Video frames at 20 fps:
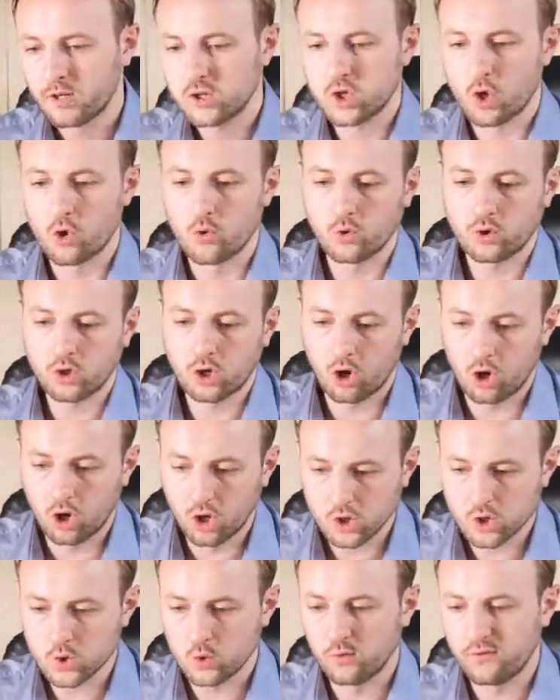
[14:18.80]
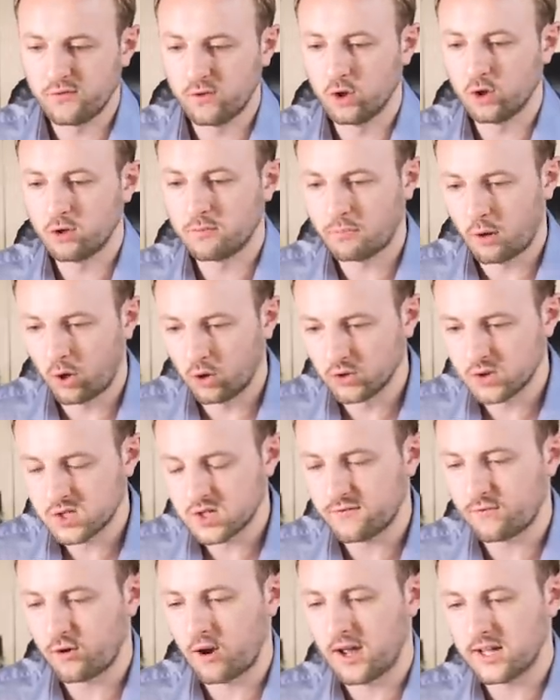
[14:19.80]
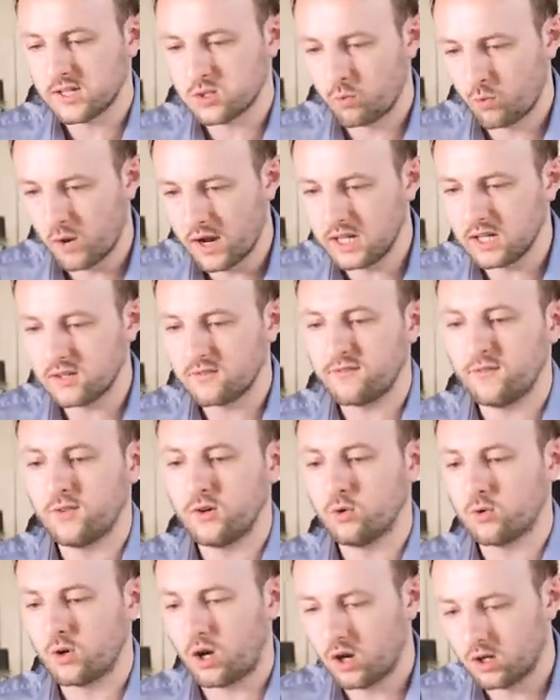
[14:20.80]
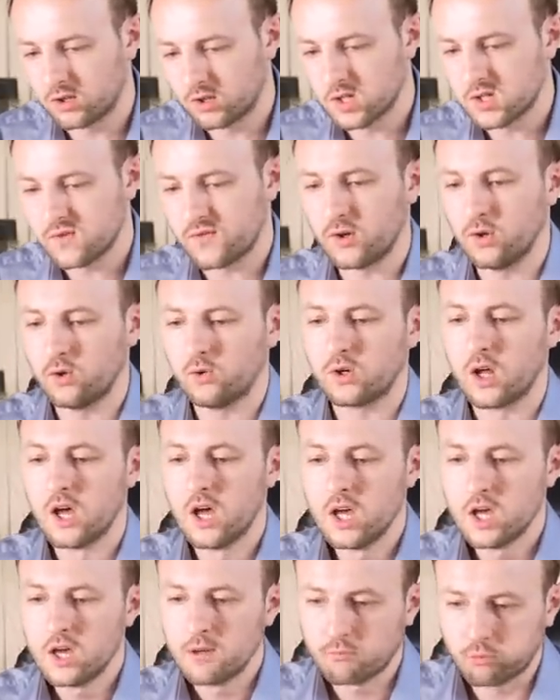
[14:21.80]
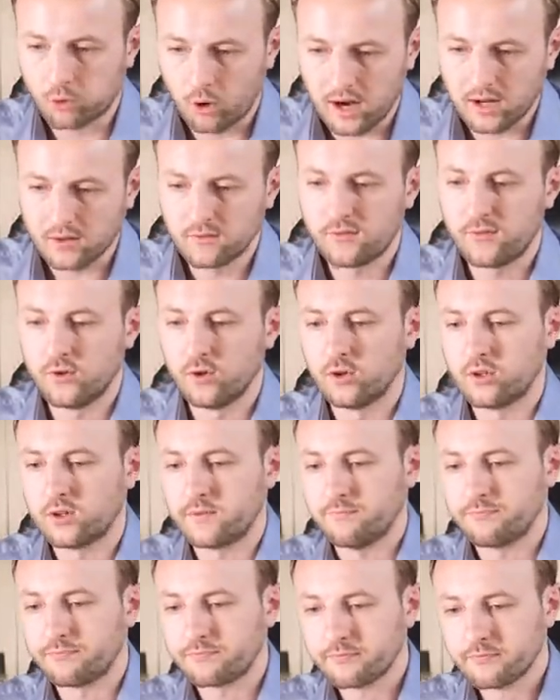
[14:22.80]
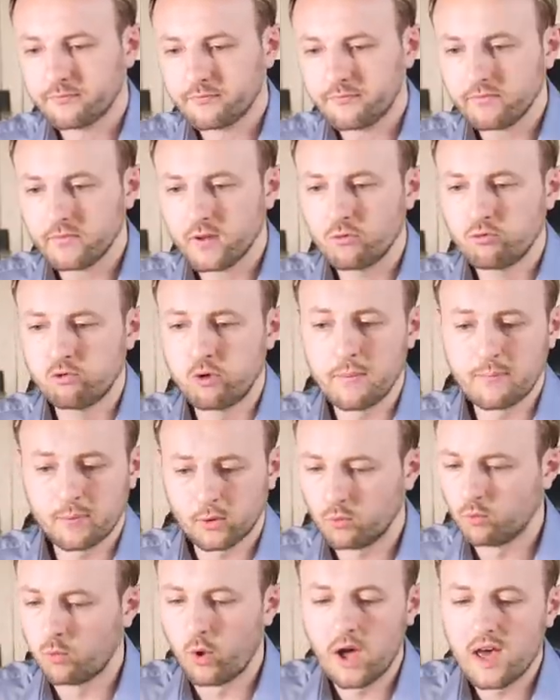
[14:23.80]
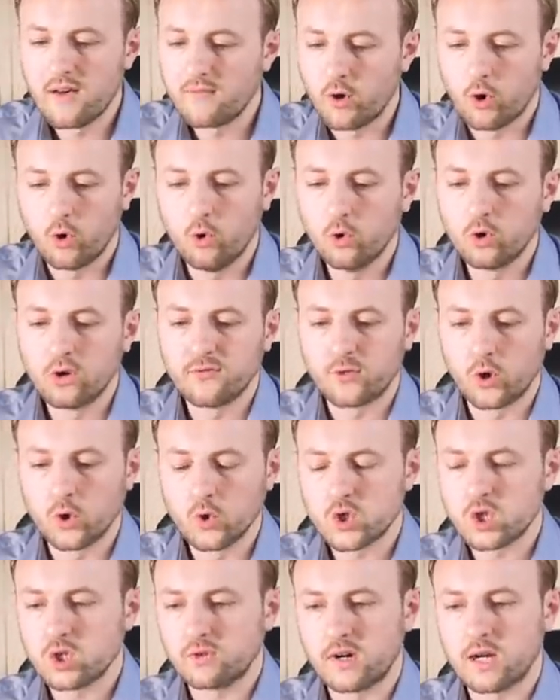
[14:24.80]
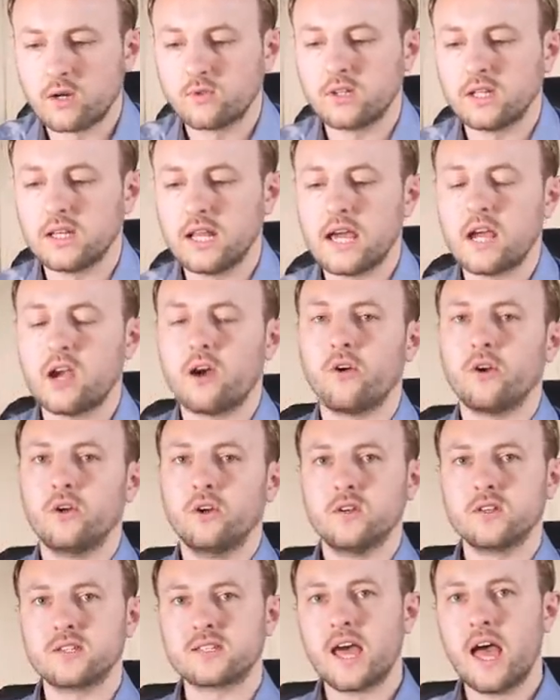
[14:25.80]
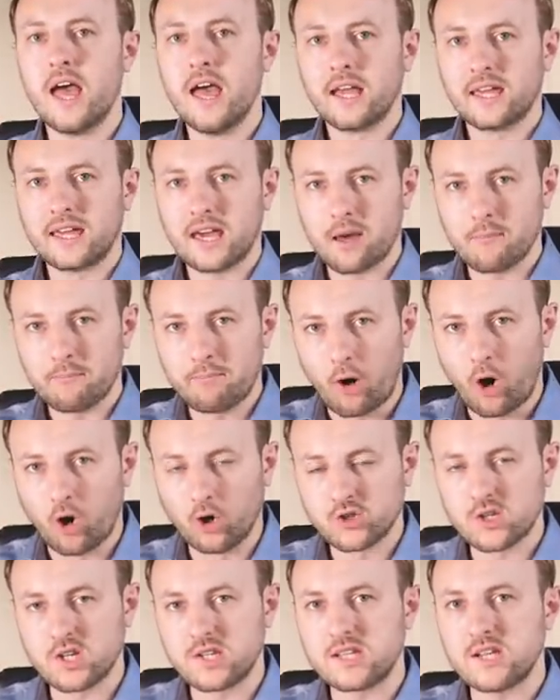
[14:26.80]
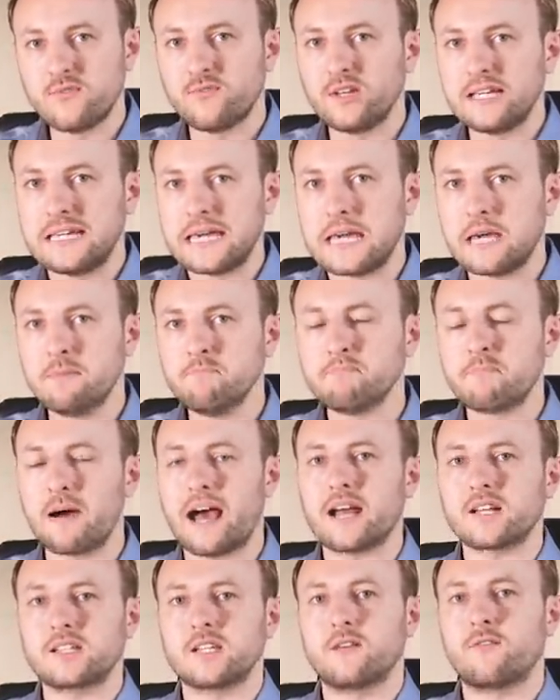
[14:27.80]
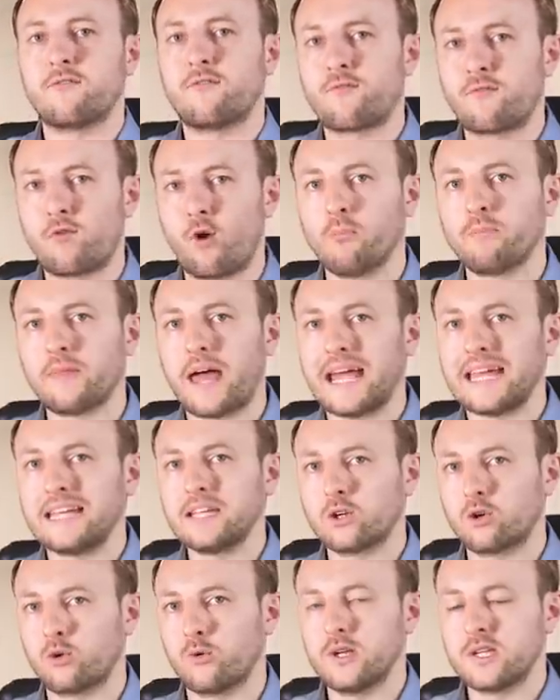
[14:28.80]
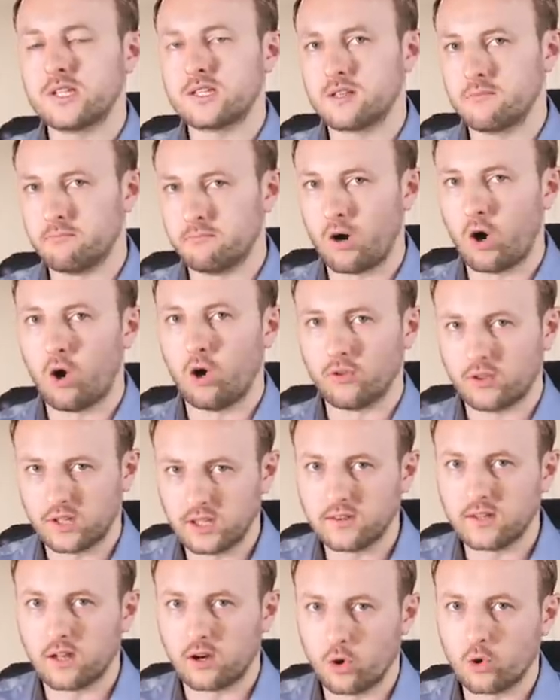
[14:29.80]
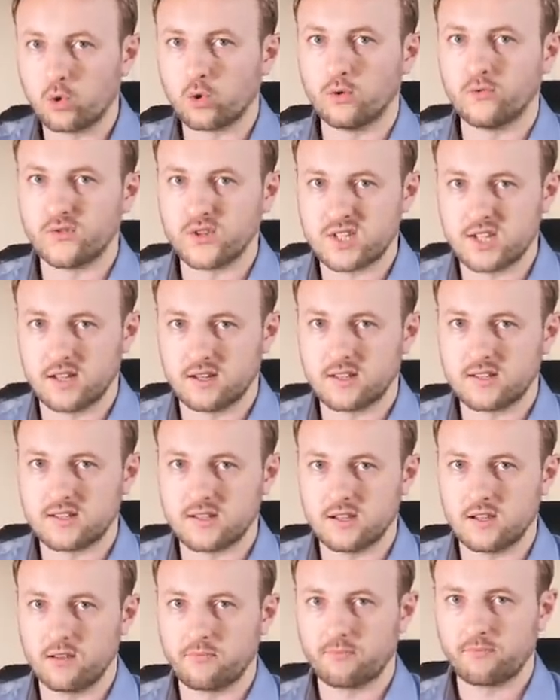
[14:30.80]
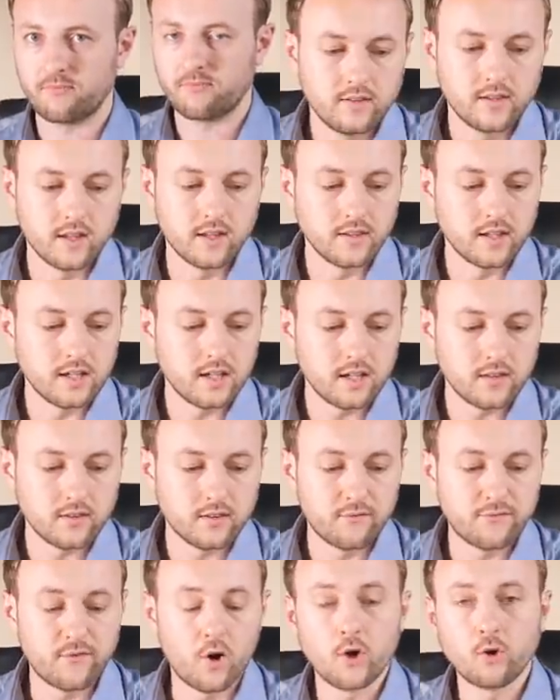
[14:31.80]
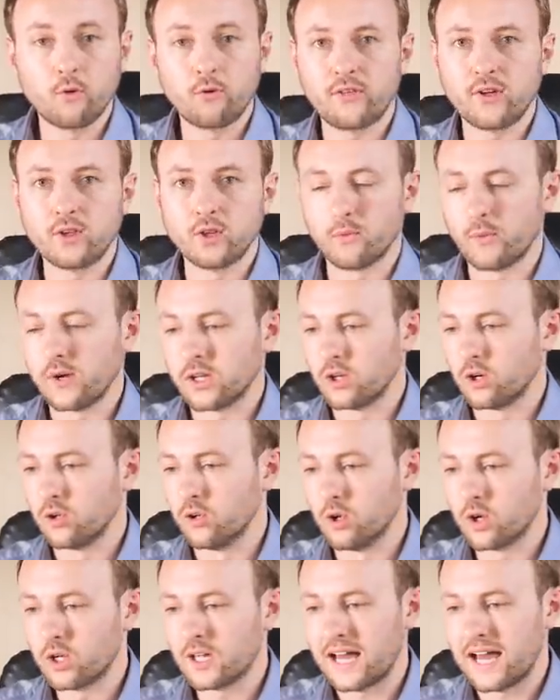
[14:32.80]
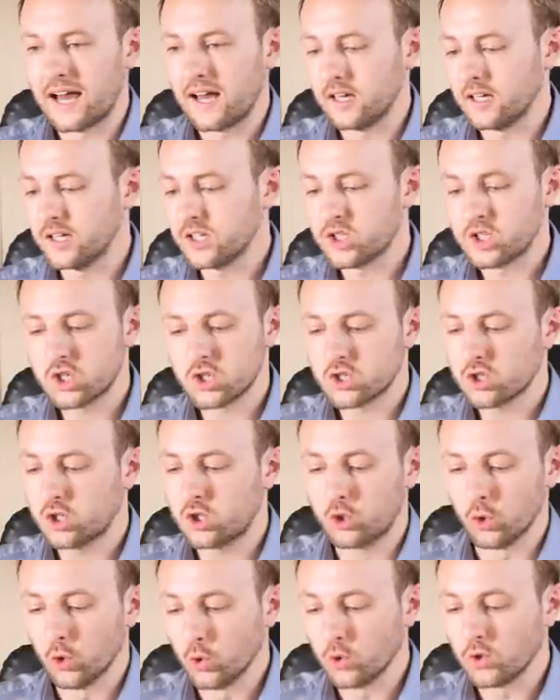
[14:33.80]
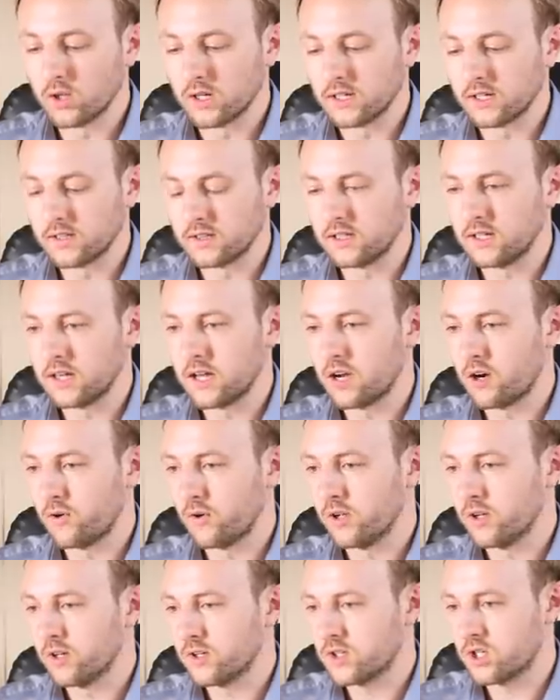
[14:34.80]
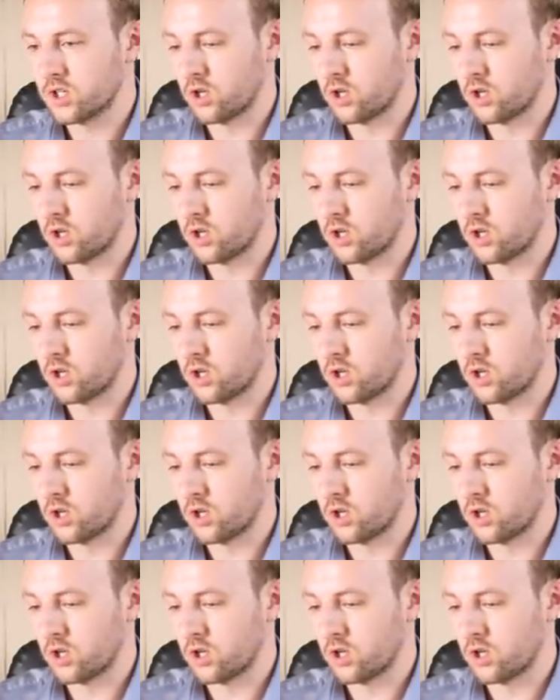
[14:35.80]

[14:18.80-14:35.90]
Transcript: So Castleford, Pontefract, Wakefield, Huddersfield, Bradford, Ripon, whatever, all of those surrounding areas get positively impacted from that increased demand in the local vicinity. Then the final thing that we're going to look at is just Googling the area.